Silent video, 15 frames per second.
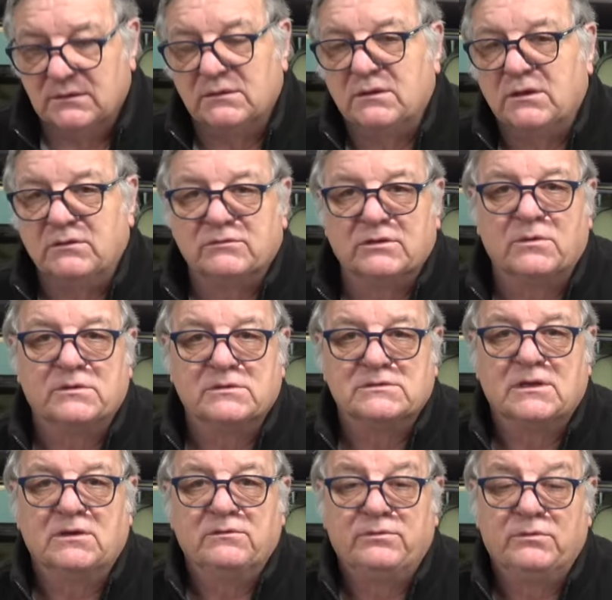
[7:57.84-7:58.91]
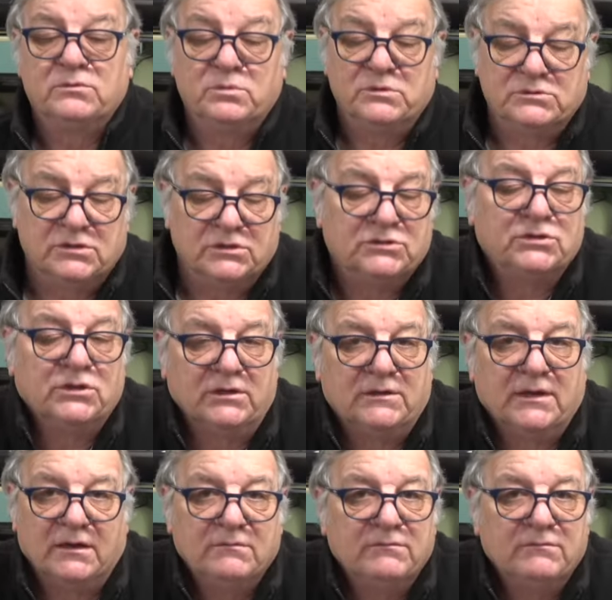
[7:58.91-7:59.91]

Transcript: and so on and so forth, which you should have done